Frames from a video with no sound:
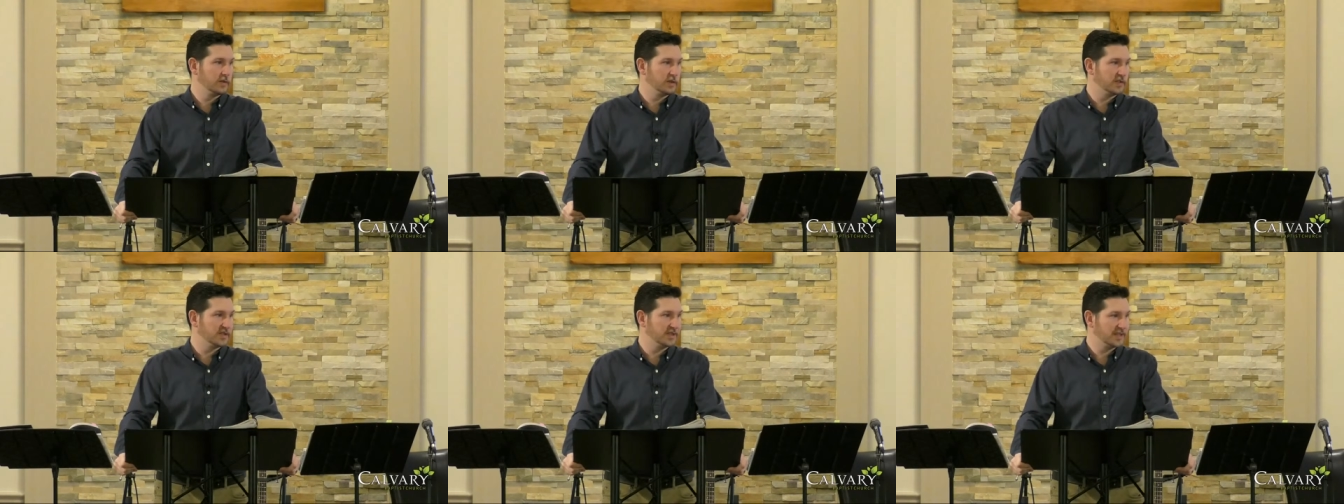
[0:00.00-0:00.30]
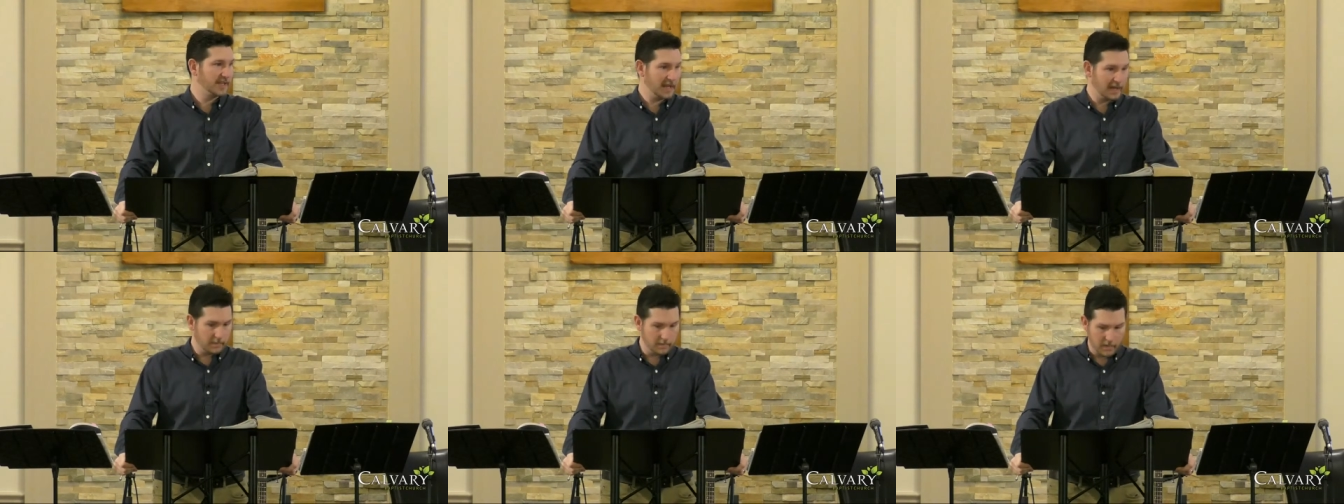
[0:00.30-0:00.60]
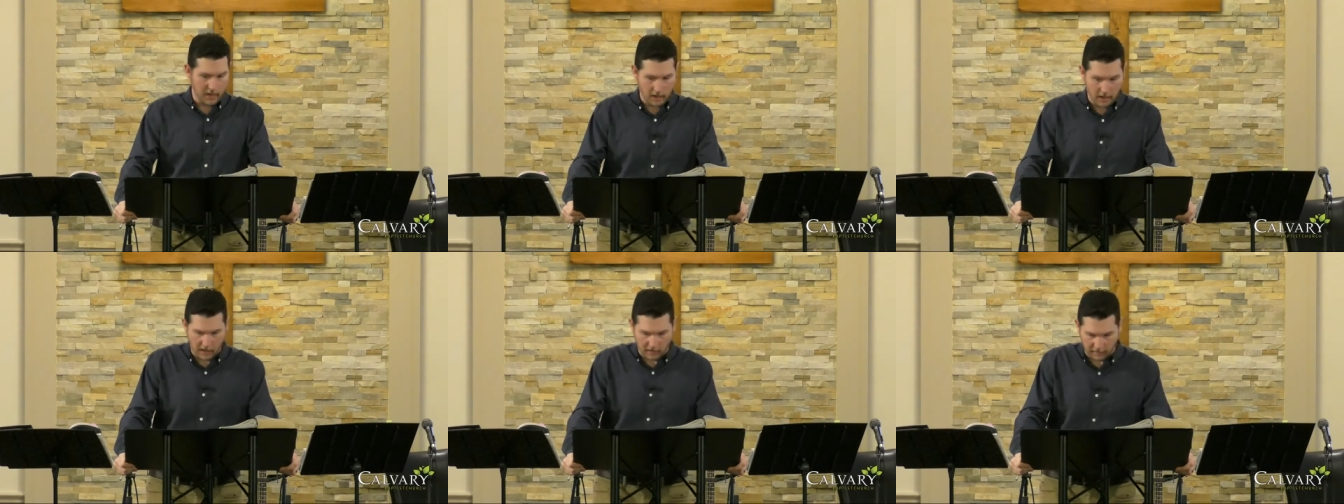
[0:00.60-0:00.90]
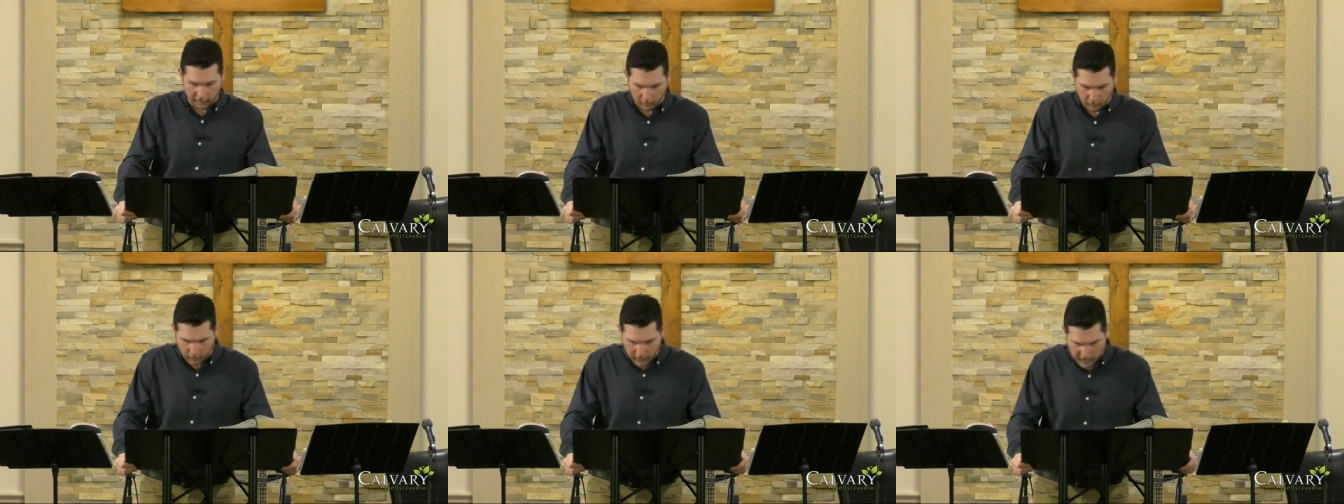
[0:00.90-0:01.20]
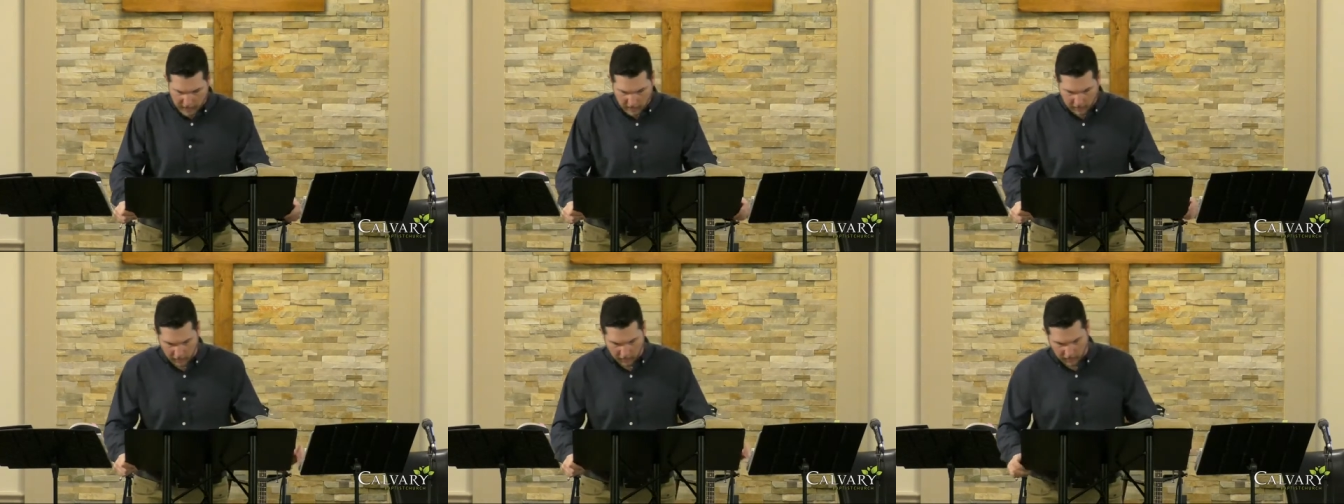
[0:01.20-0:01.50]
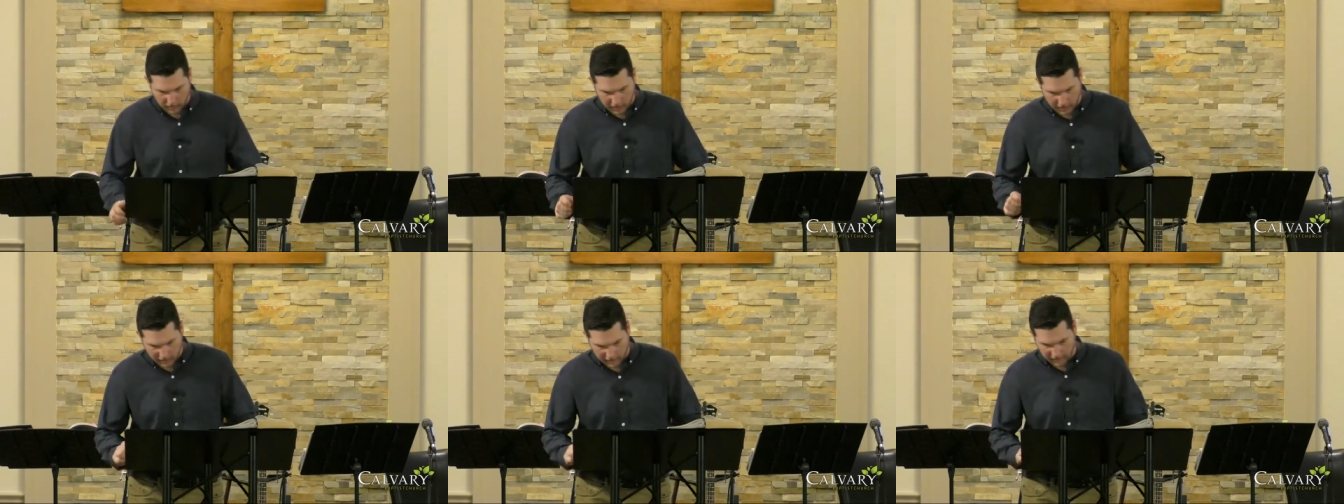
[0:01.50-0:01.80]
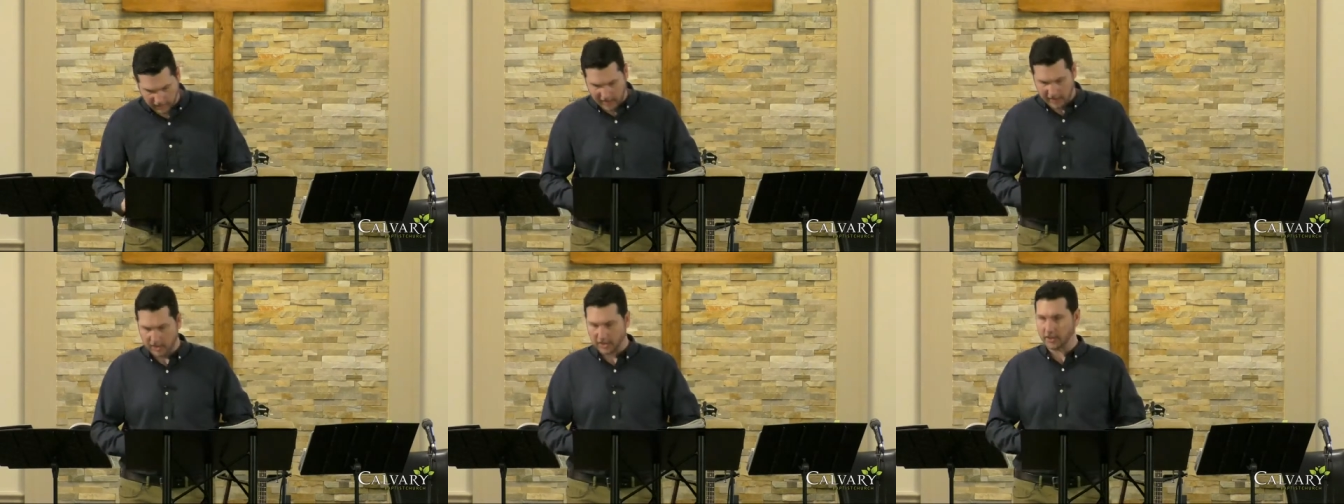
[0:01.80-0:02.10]
the stigma of real
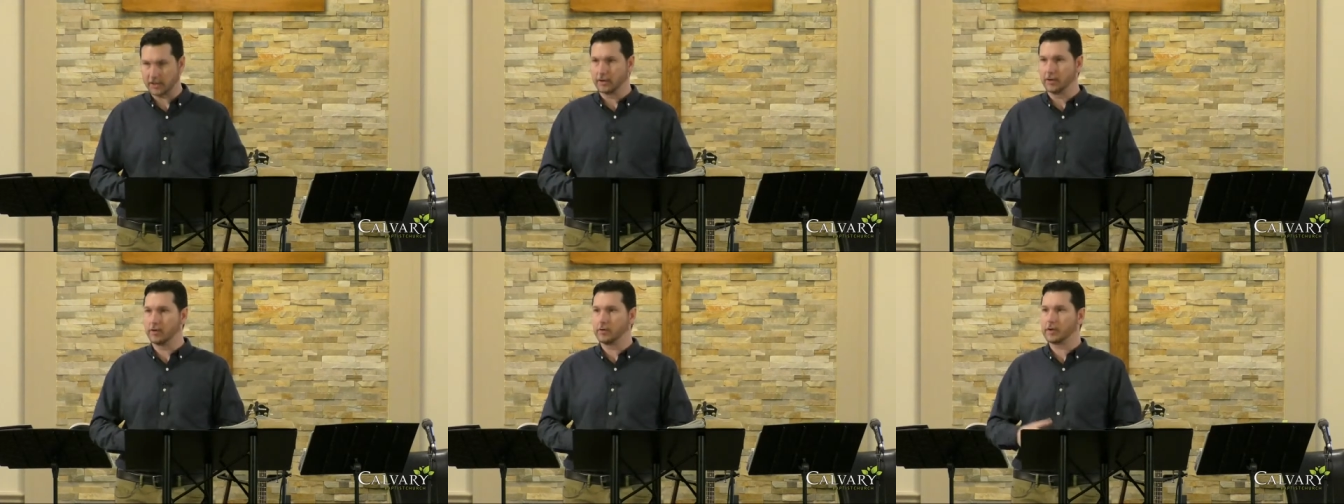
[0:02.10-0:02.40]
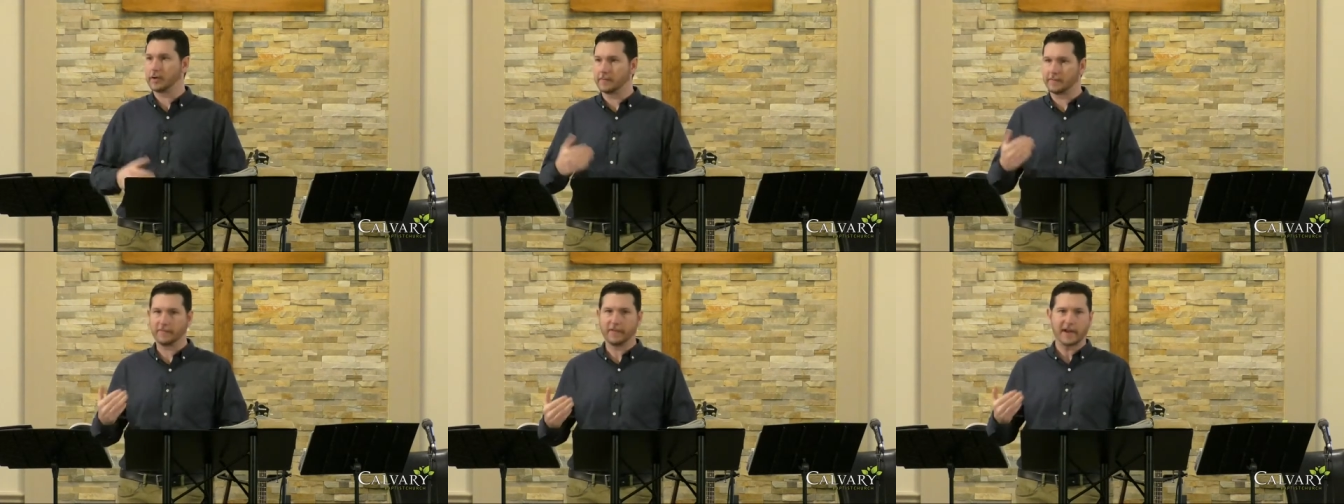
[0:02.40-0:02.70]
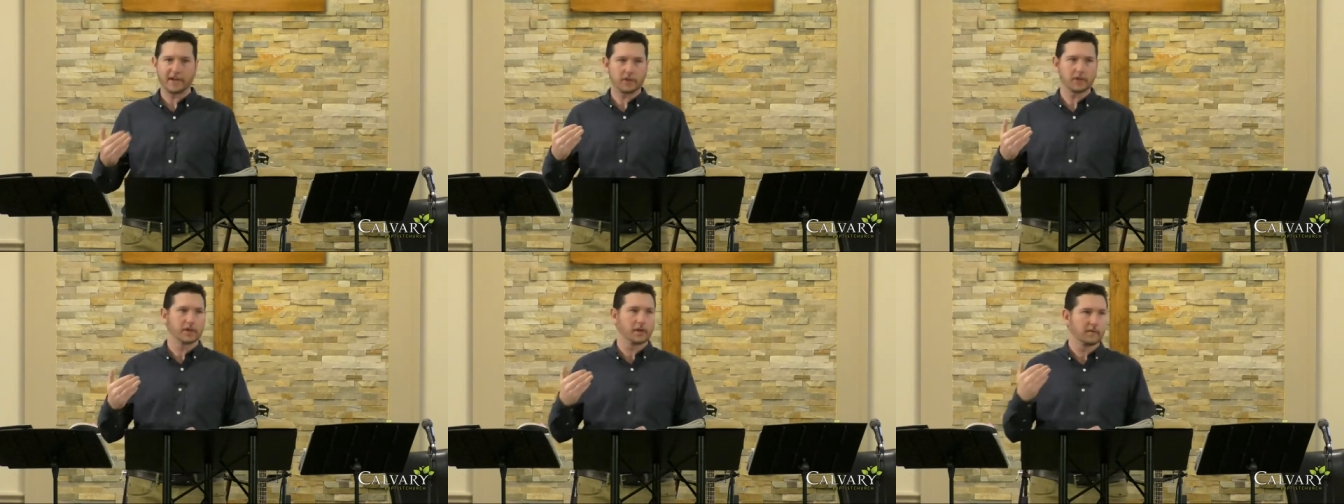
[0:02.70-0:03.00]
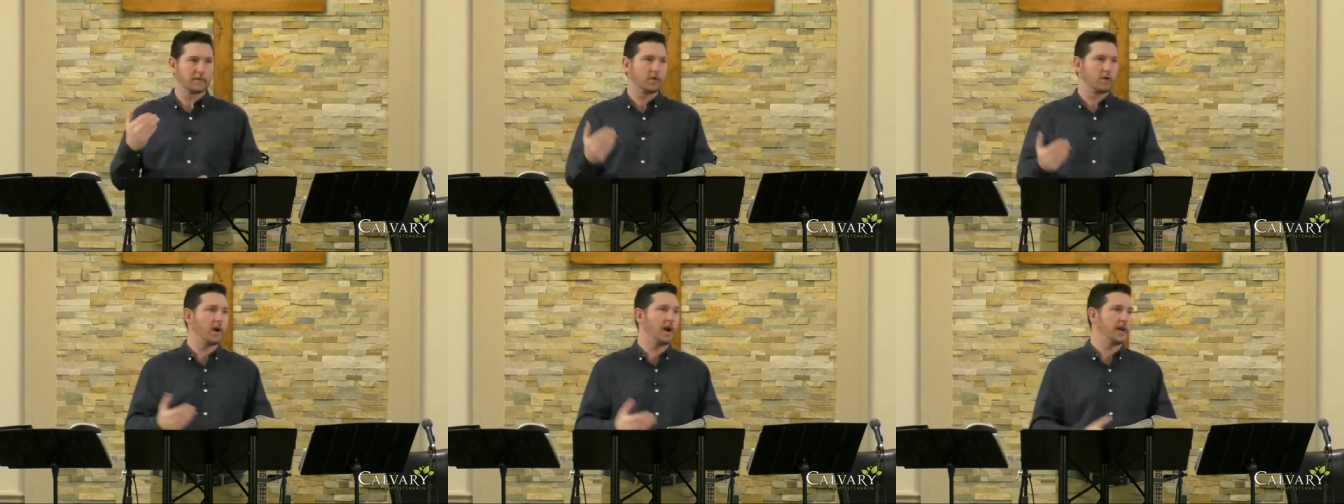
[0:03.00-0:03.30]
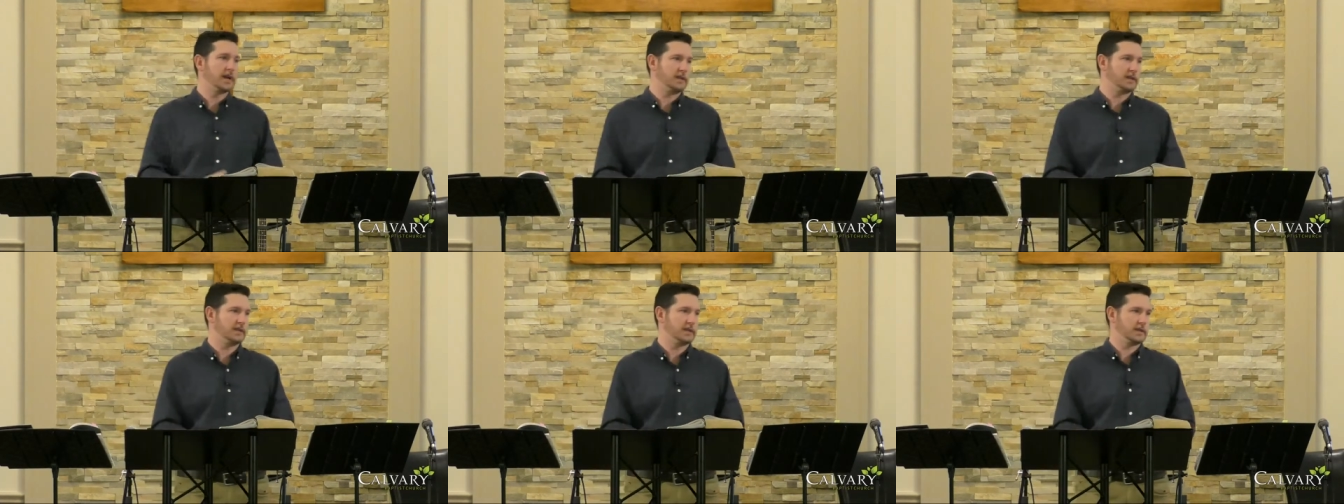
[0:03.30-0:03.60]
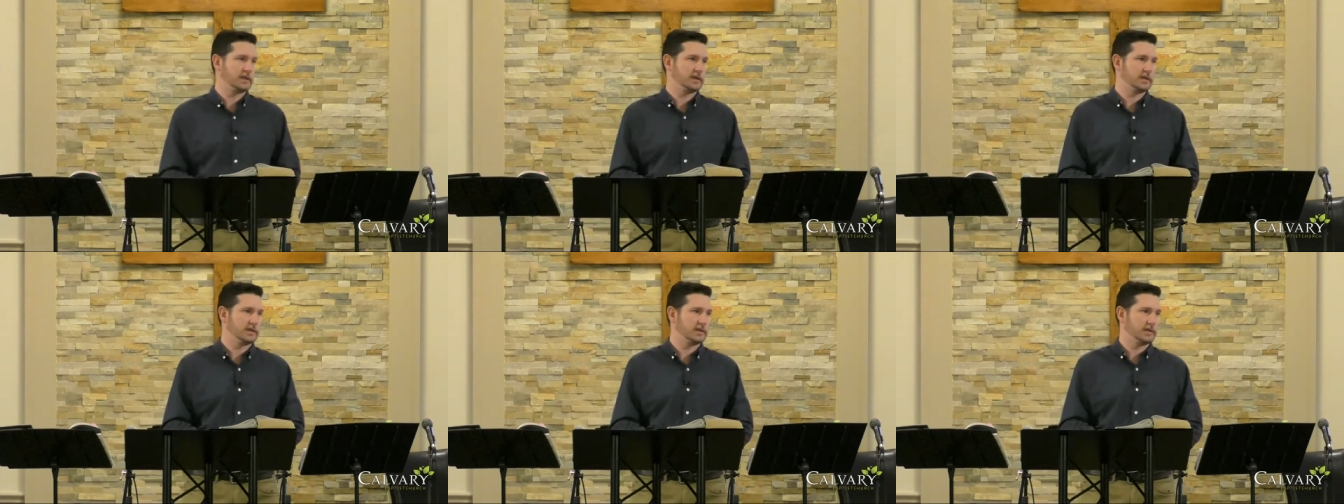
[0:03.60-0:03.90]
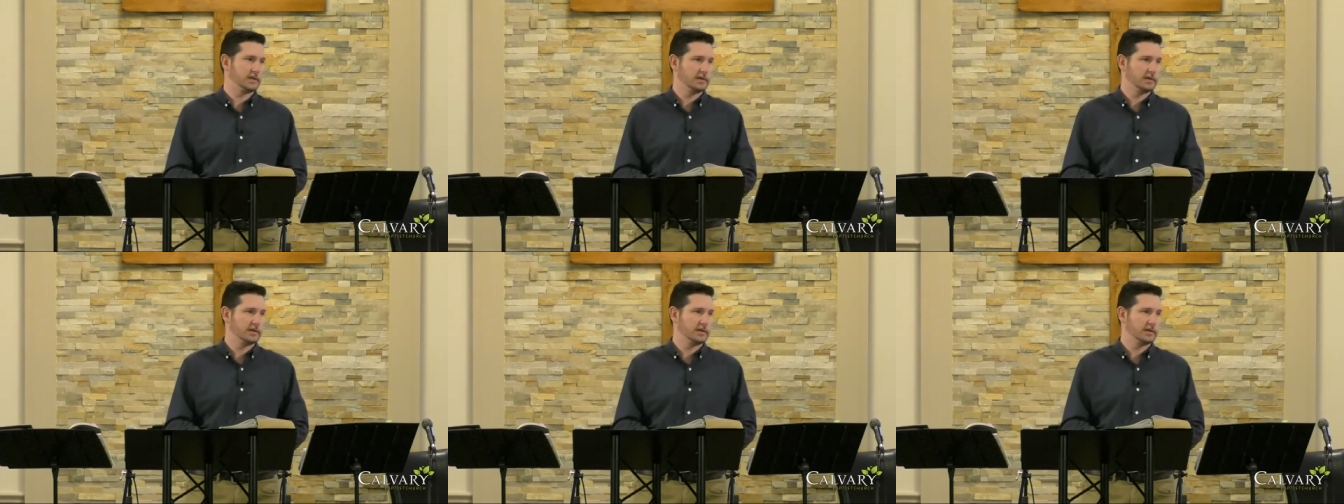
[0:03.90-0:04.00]
convictional confession of Christ.